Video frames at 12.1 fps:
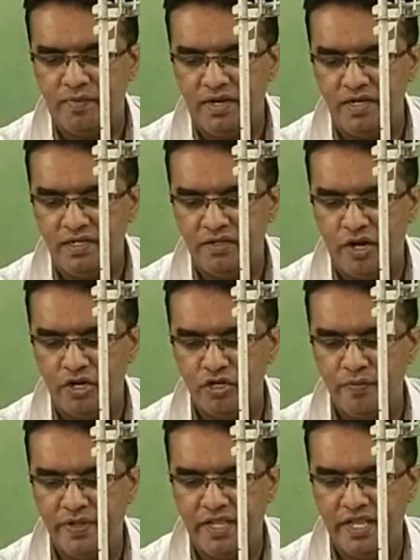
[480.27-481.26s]
part, you have
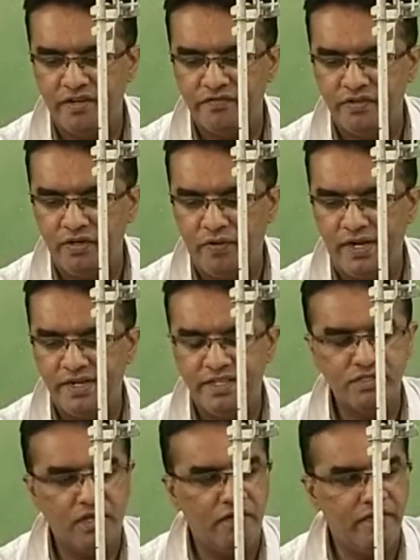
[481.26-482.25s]
to be careful while
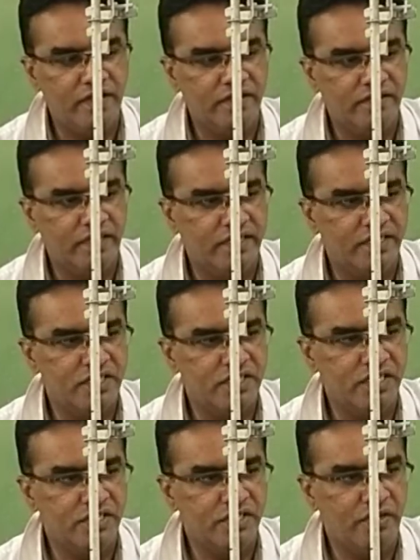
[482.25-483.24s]
dissolving the
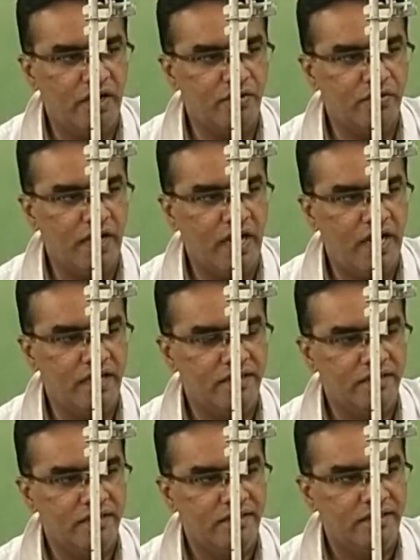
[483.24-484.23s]
crystals. You have to
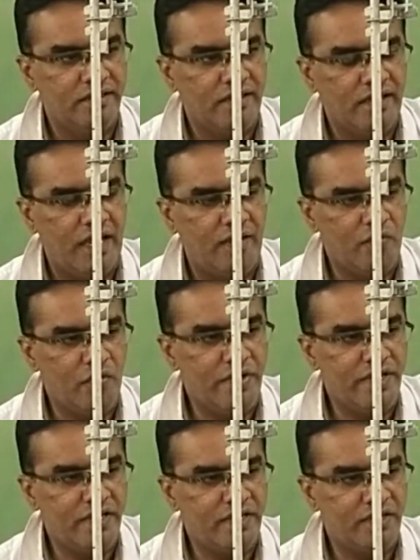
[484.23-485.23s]
add
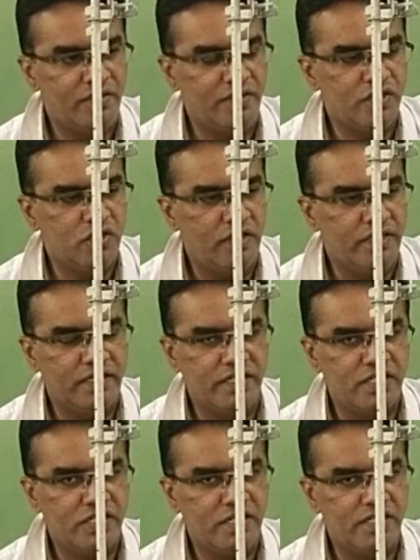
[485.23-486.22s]
ammonia to dissolve the
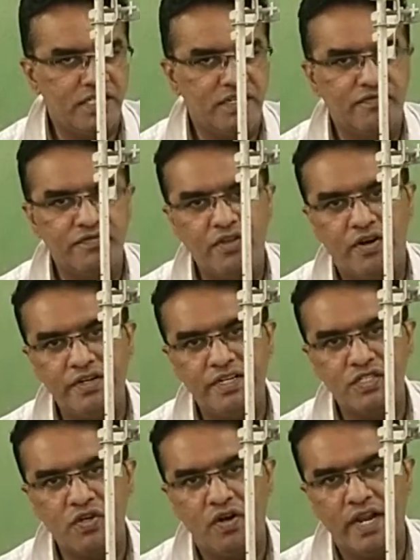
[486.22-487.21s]
crystals. If not
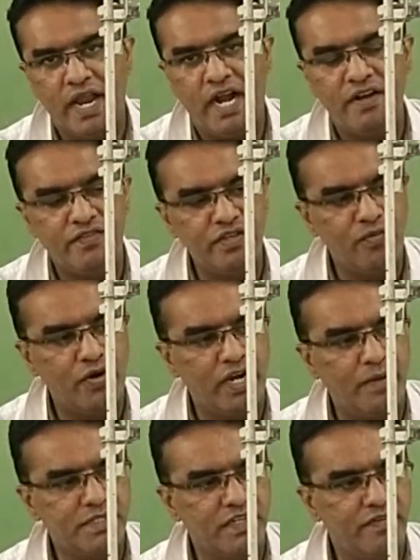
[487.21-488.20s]
dissolved, add few more
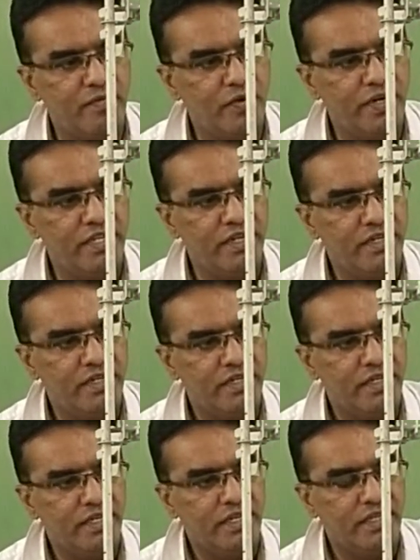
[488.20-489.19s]
drops of ammonia.
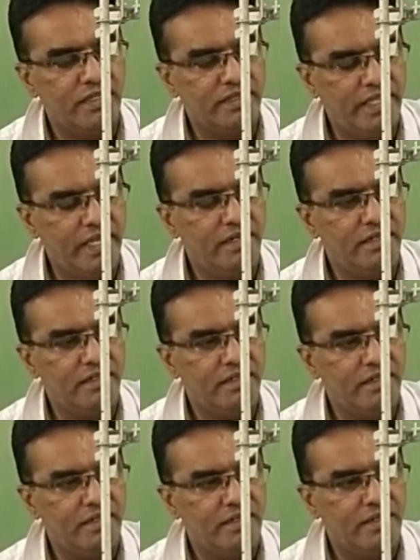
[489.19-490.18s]

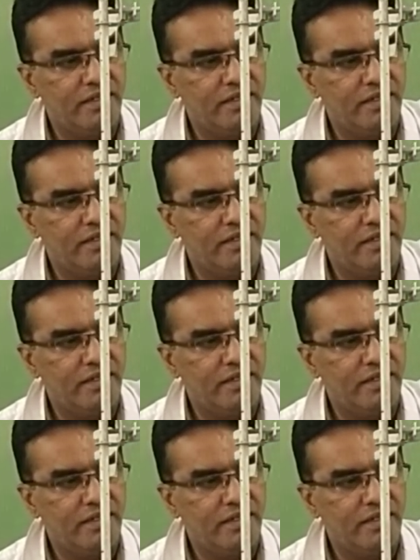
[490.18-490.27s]
Then